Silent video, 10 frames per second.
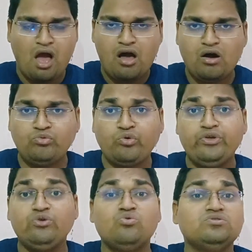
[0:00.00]
how to
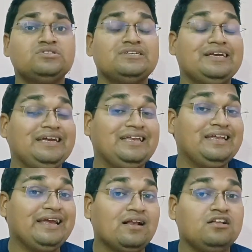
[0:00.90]
use
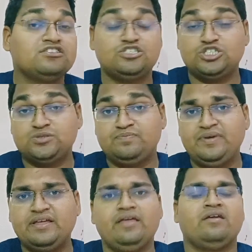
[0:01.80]
in English
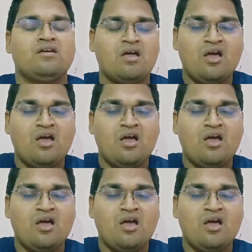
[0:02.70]
speaking.